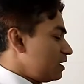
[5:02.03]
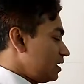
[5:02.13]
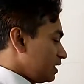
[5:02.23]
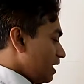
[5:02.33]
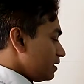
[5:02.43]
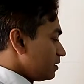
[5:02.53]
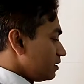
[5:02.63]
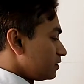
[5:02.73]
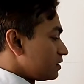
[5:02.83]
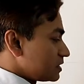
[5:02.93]
Okay,
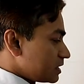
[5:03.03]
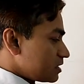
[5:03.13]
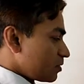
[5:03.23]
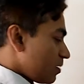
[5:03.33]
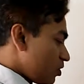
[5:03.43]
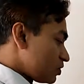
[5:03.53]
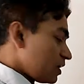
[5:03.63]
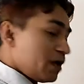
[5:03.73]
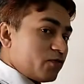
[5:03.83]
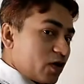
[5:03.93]
the discussion for about hoy
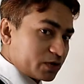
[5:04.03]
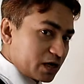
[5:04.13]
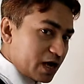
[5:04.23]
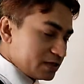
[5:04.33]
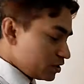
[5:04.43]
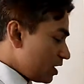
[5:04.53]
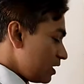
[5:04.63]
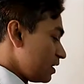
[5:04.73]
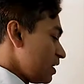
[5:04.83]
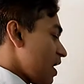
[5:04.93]
na to glanji
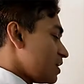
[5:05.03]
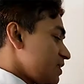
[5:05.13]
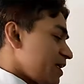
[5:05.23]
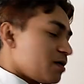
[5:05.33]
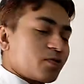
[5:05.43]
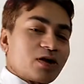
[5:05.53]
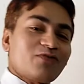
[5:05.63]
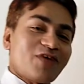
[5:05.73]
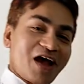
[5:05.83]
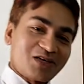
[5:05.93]
hoy and real pore
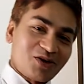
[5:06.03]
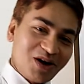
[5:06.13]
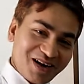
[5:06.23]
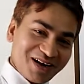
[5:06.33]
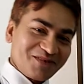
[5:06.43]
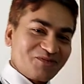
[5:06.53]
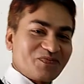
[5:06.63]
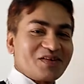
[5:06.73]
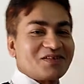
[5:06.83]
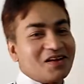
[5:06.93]
fact hoy na.
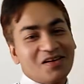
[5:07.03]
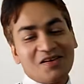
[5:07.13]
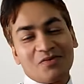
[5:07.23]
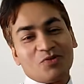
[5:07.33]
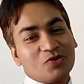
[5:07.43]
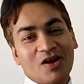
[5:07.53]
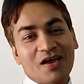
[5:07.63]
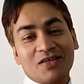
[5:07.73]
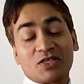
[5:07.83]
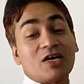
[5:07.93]
Tale
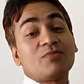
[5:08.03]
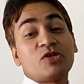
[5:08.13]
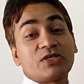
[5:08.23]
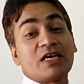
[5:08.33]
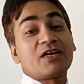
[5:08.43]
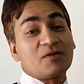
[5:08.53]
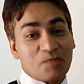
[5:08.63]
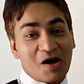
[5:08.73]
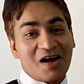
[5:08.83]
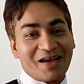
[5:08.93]
bondhura, it's time to say
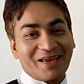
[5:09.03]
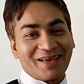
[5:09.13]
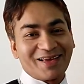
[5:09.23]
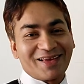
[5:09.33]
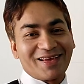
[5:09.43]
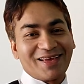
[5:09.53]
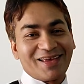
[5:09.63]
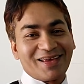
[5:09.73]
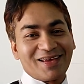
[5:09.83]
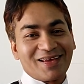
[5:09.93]
goodbye
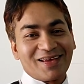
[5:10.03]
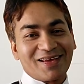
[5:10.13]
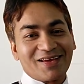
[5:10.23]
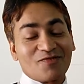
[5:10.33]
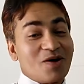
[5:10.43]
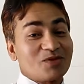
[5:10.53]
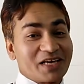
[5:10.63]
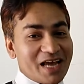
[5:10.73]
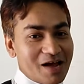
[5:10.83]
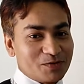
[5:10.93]
from the
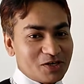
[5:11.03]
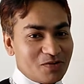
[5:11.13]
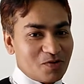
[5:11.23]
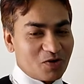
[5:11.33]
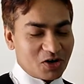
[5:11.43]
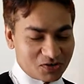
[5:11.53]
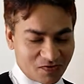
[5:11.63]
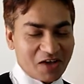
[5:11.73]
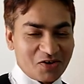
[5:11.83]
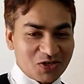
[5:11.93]
capital of Amherst.
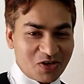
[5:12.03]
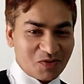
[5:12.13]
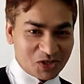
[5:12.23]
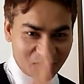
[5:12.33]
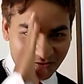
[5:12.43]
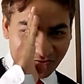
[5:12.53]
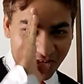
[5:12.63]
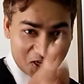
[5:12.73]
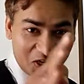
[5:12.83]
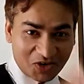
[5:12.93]
Thank you so much.
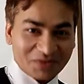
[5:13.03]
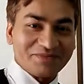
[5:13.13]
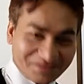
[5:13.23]
Thank you.